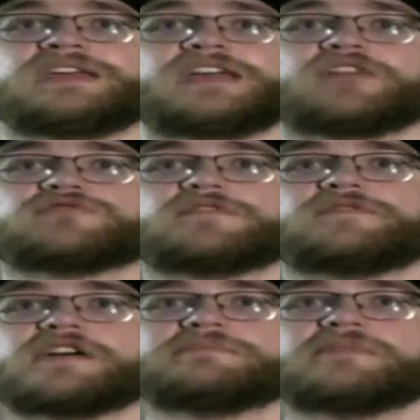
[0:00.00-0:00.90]
Literally,
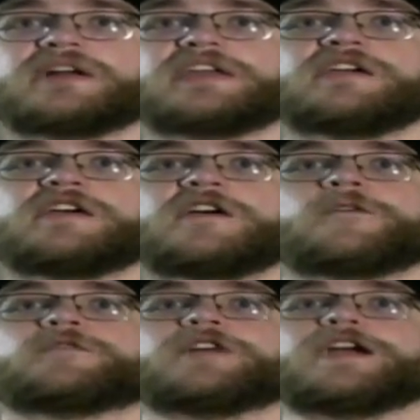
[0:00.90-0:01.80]
you're paying
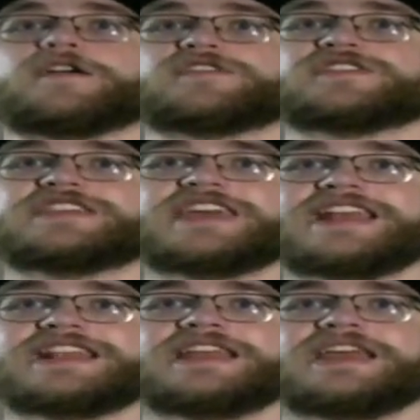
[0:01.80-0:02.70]
extra fucking money
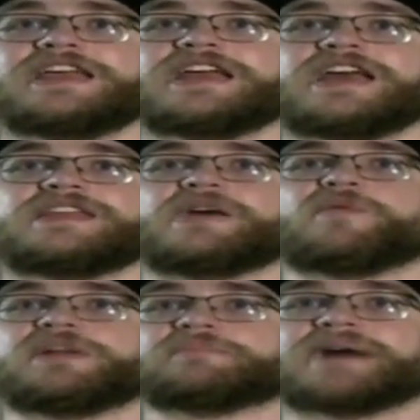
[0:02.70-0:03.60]
for a
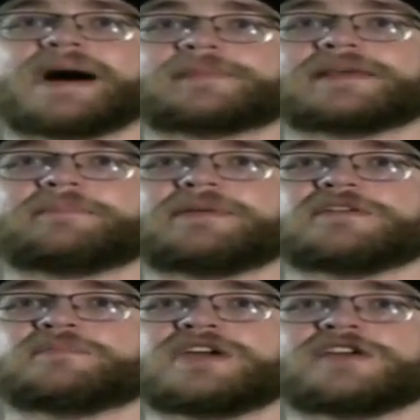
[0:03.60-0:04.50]
skin
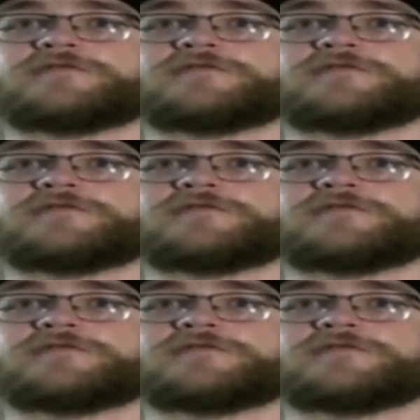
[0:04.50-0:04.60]
that when it